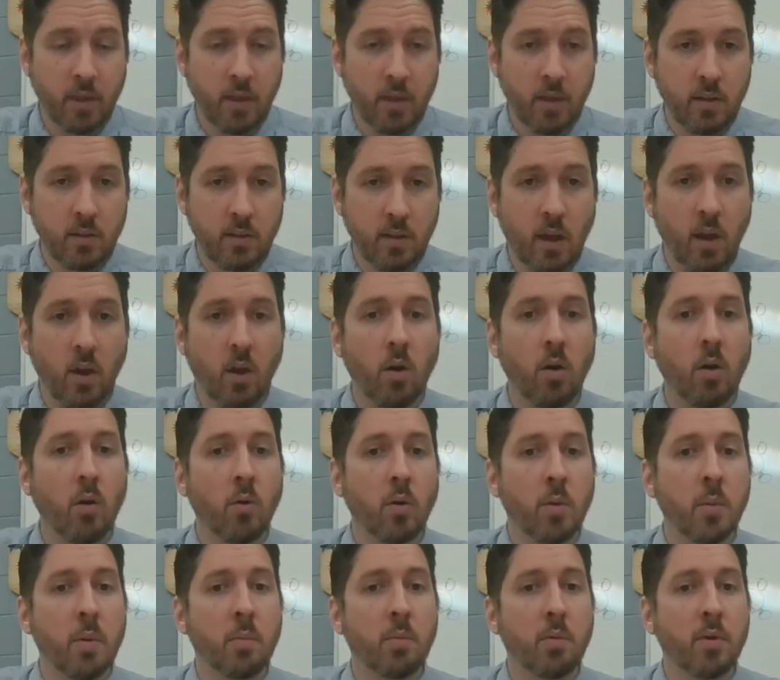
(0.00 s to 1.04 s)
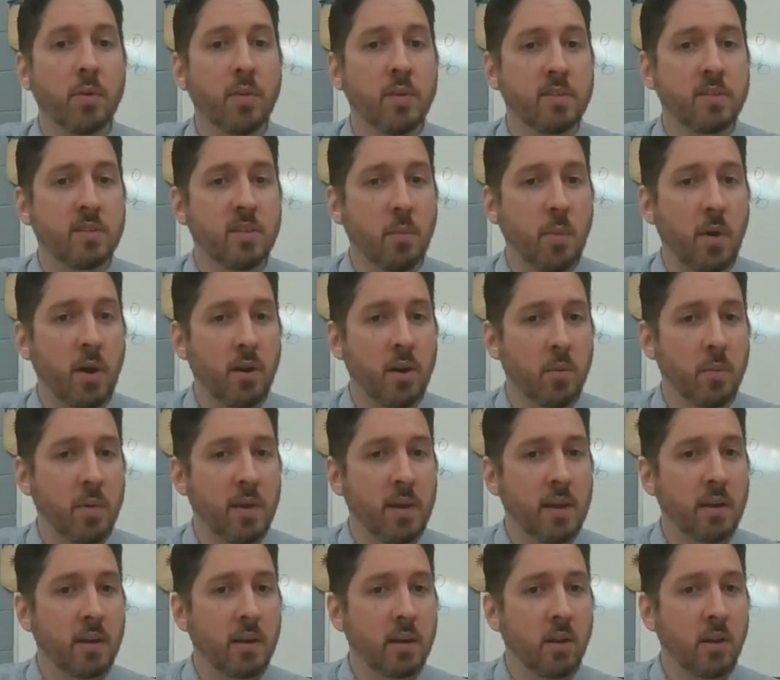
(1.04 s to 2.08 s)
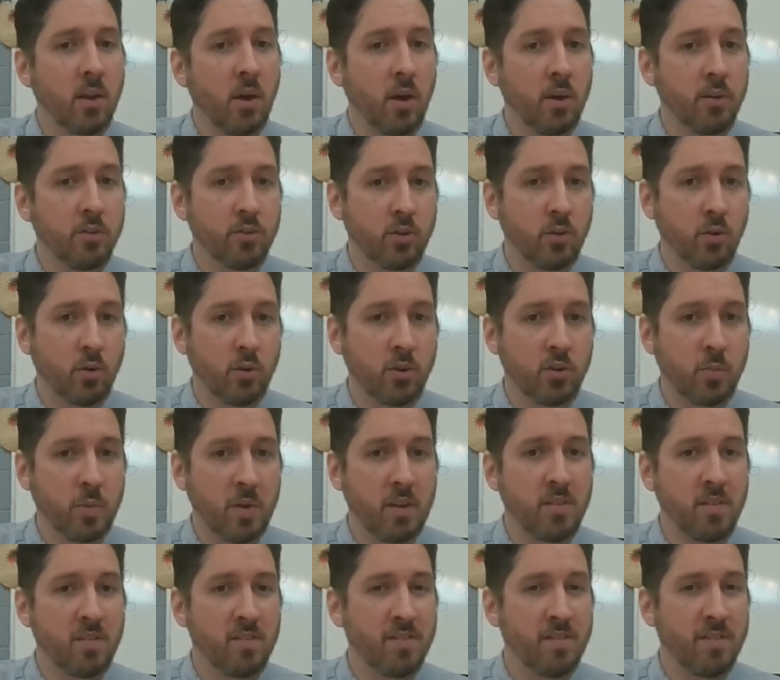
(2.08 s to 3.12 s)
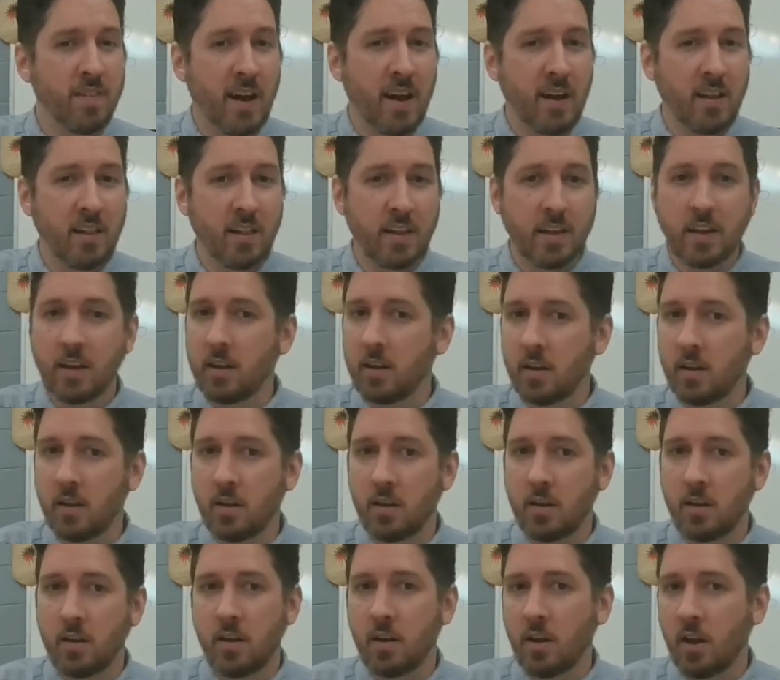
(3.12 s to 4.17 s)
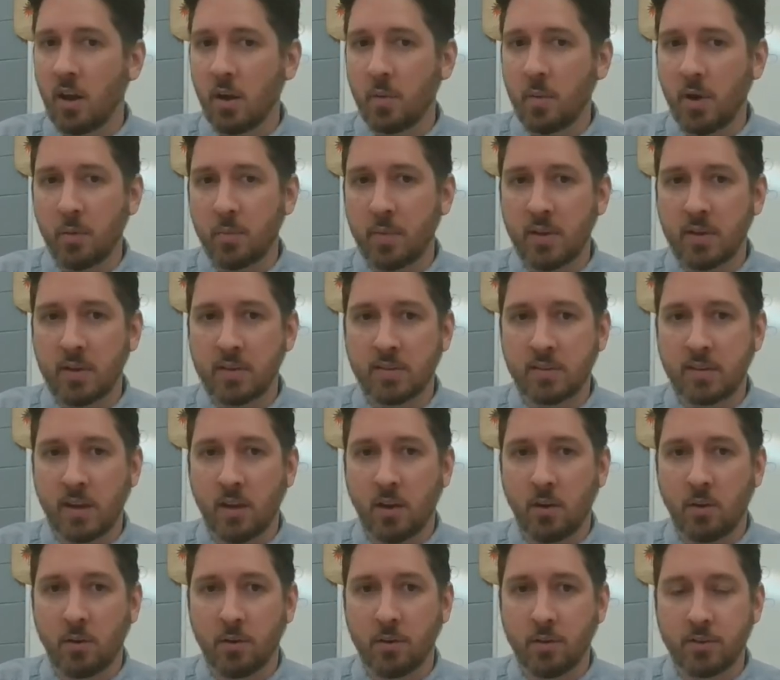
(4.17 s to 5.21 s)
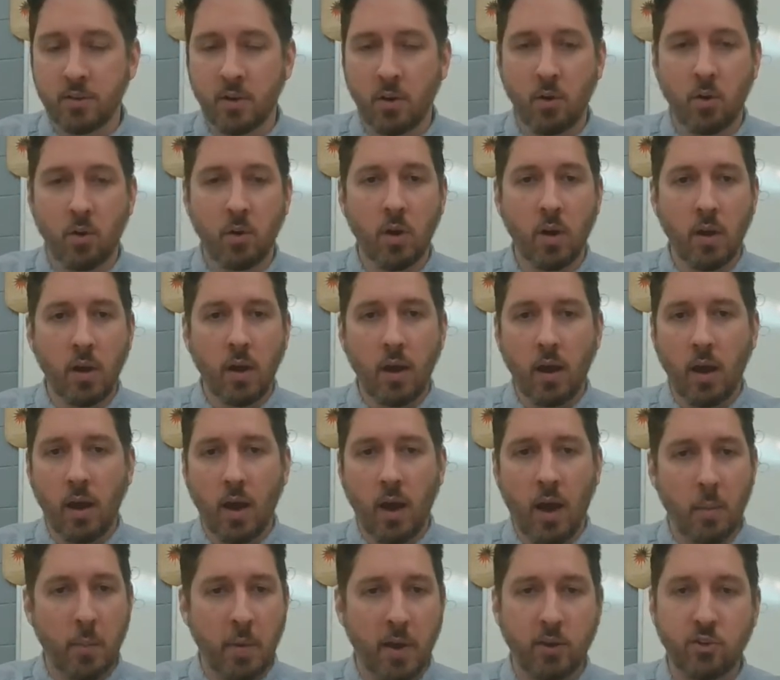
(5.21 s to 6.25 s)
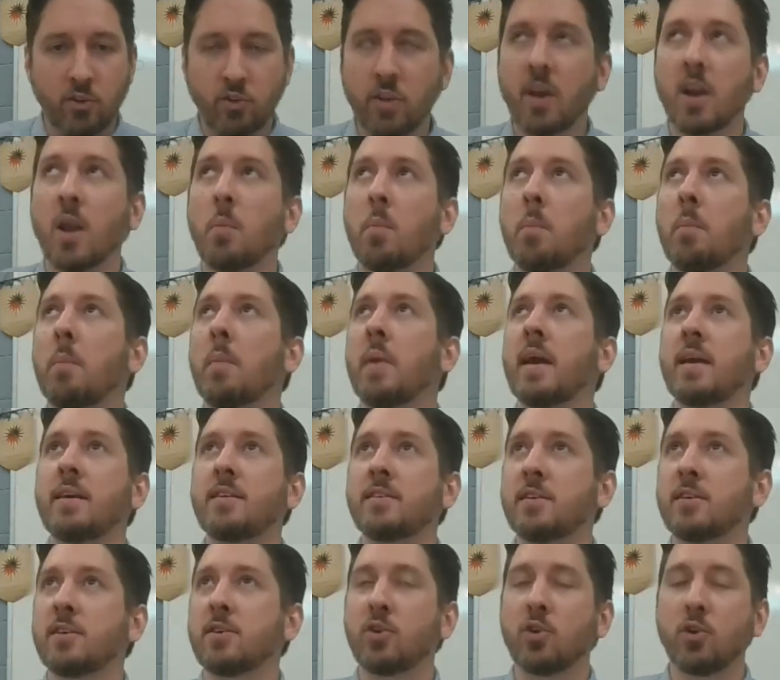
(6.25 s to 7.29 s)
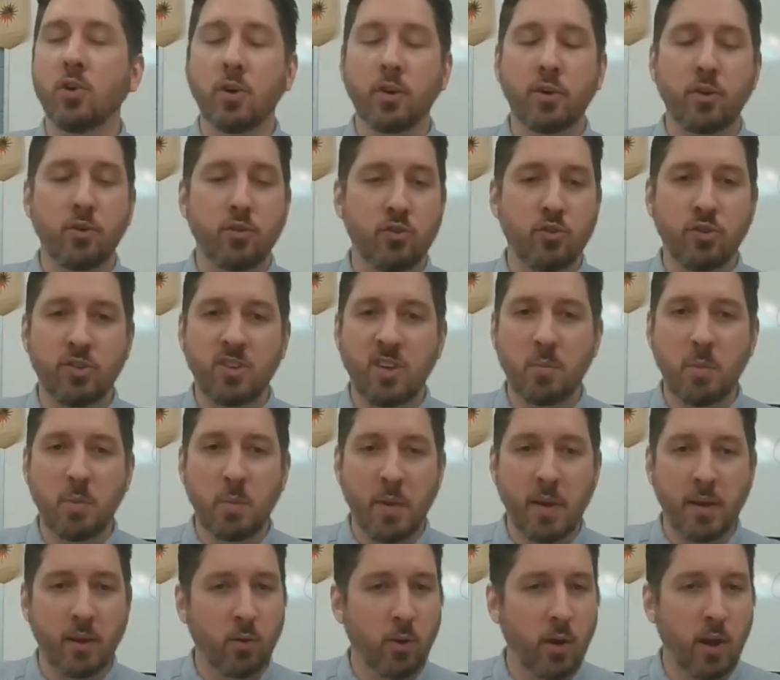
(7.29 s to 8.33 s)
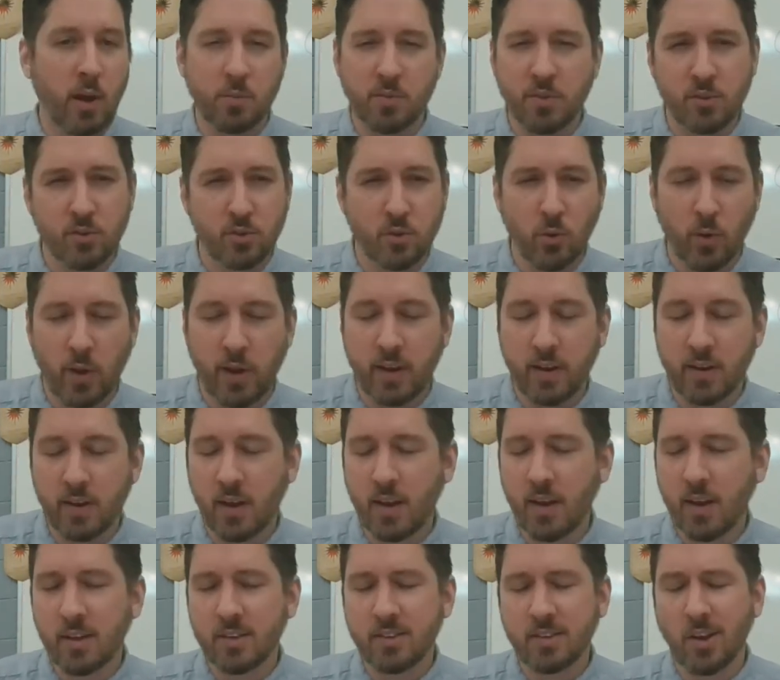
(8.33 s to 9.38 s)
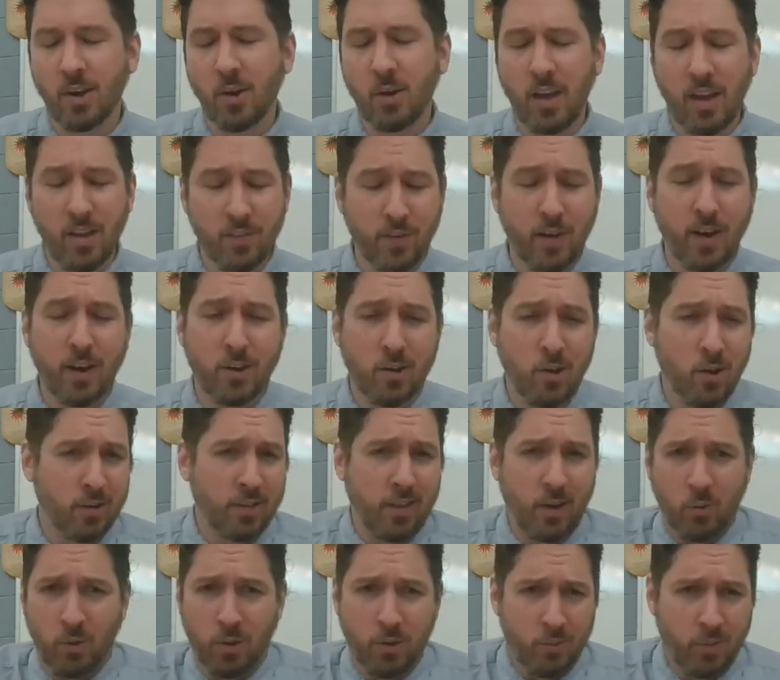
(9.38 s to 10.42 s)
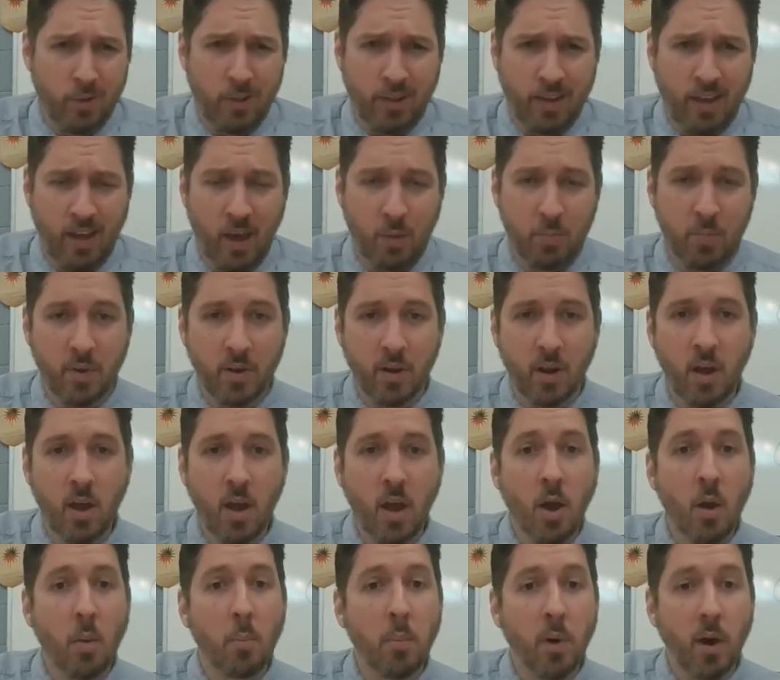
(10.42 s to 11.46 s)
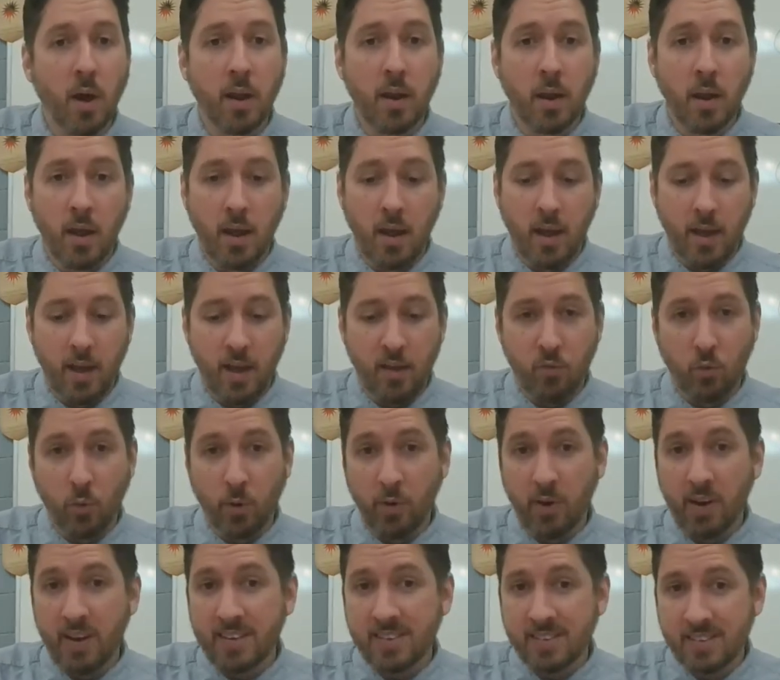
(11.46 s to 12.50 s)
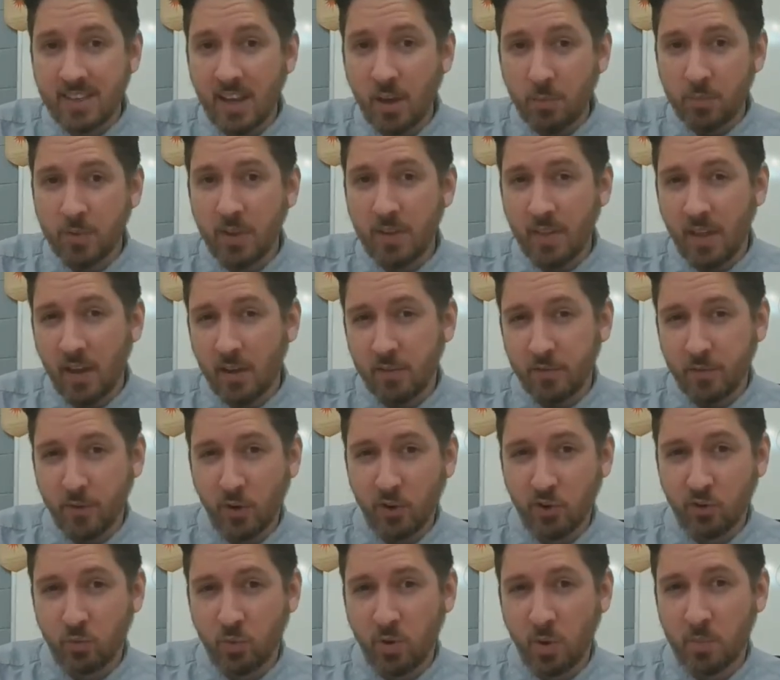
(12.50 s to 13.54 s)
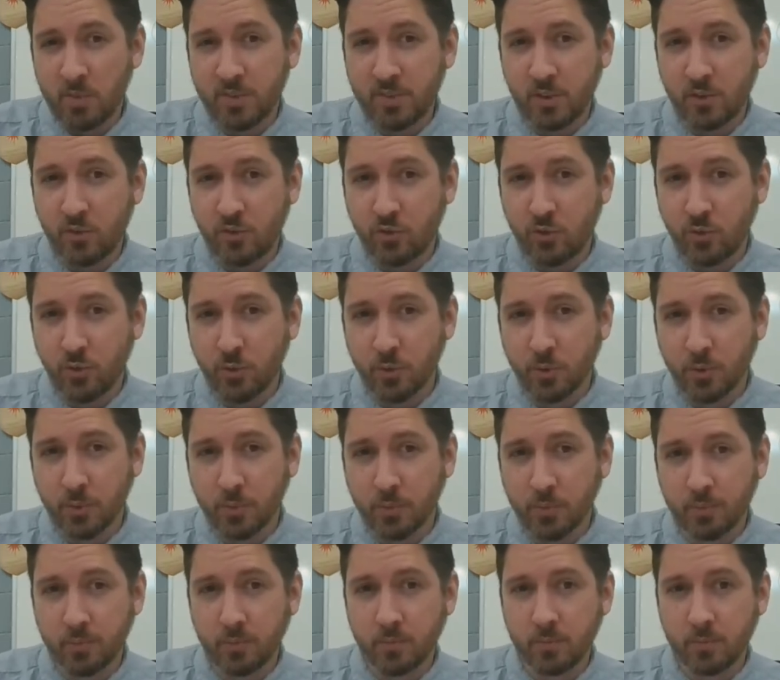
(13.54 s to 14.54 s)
Now, remember, this is about it being logical. It's being valid, not about it being sound. So I'm actually an amazing cook. You should see me make crepes. It's great. So if I cook, that wouldn't really happen. But if we're accepting that first premise is true,